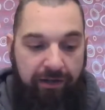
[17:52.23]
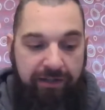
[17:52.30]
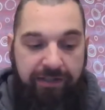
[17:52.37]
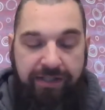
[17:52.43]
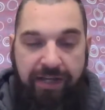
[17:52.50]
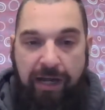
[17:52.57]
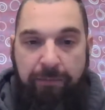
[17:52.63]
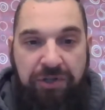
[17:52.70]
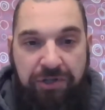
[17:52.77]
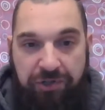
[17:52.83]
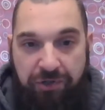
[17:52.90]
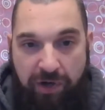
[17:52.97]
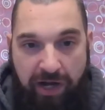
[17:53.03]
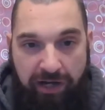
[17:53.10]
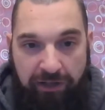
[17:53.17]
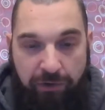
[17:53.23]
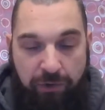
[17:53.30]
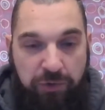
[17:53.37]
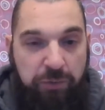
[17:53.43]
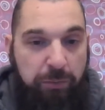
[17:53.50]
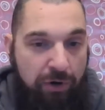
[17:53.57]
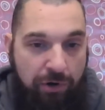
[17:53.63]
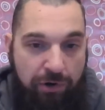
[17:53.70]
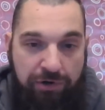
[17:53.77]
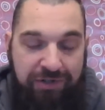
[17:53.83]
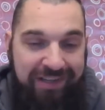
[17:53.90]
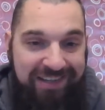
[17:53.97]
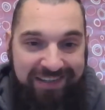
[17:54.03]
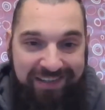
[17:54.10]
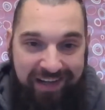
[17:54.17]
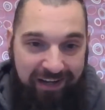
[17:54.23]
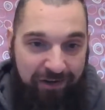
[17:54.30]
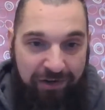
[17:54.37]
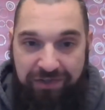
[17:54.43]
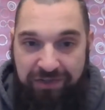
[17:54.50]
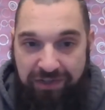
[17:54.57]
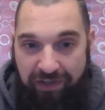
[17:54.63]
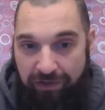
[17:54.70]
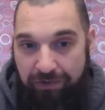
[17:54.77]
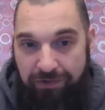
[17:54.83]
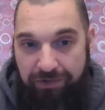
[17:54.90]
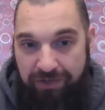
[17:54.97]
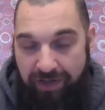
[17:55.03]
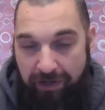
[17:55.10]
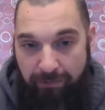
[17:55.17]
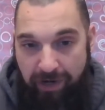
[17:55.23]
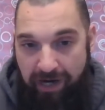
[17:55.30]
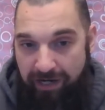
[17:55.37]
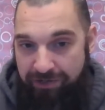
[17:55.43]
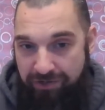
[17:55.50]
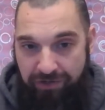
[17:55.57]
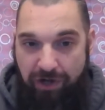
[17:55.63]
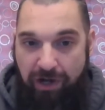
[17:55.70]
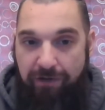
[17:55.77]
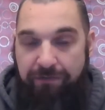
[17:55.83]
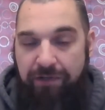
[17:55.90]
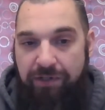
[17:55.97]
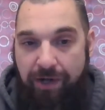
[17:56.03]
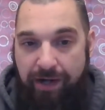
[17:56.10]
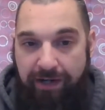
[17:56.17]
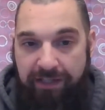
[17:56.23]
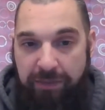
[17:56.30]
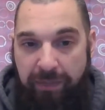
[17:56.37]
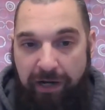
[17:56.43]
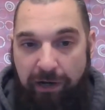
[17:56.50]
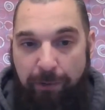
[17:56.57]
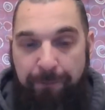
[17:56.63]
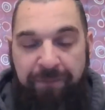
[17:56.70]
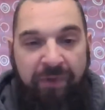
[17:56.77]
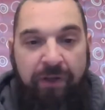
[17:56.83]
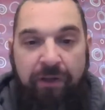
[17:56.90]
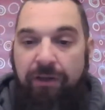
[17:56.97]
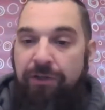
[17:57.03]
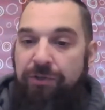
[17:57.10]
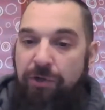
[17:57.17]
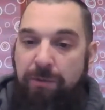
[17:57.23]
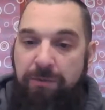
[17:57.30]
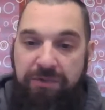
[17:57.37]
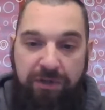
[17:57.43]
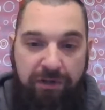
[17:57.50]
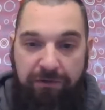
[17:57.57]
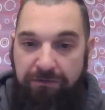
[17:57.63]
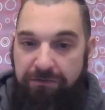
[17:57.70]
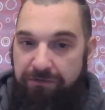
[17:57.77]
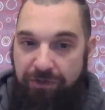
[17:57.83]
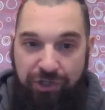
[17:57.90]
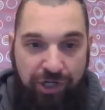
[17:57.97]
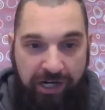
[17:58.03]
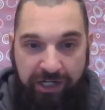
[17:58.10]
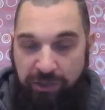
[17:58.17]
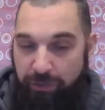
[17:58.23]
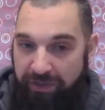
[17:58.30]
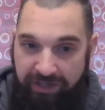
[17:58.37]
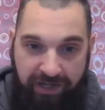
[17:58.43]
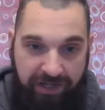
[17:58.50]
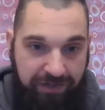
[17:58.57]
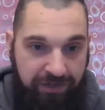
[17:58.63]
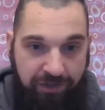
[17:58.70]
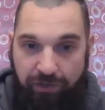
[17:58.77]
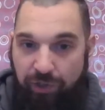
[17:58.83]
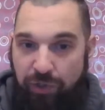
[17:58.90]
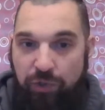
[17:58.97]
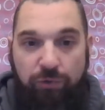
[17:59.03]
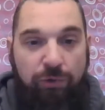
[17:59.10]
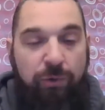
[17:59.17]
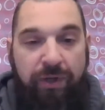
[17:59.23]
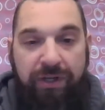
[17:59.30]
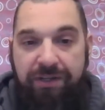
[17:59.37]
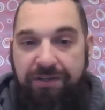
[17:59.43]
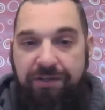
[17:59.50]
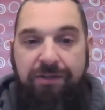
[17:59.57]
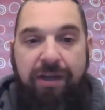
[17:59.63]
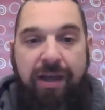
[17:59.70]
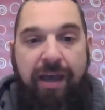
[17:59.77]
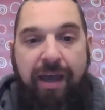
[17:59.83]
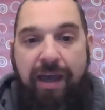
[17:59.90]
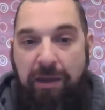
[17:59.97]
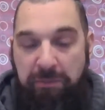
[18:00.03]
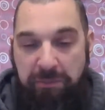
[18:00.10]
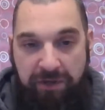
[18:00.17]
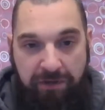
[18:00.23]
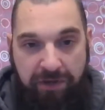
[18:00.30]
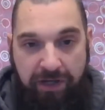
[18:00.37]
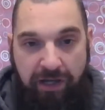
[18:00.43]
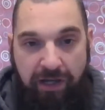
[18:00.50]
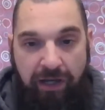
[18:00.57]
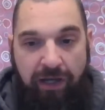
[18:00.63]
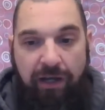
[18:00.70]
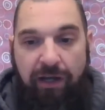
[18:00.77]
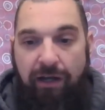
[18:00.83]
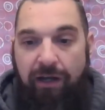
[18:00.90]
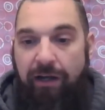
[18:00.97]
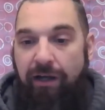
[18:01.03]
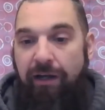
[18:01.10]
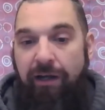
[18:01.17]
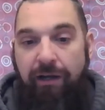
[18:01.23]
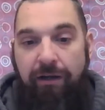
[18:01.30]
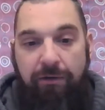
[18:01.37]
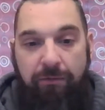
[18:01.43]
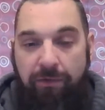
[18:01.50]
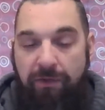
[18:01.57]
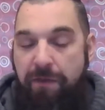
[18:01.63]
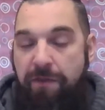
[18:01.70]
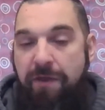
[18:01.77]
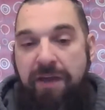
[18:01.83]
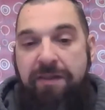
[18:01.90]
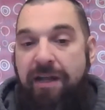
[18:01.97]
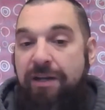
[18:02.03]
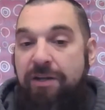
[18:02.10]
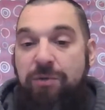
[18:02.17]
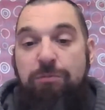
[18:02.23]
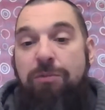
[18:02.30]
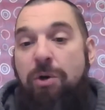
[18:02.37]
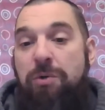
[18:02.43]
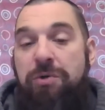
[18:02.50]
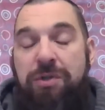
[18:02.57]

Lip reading: demonstrating those person-centered skills that Rogers often talked about in terms of genuineness, congruence, empathy. The thing that is most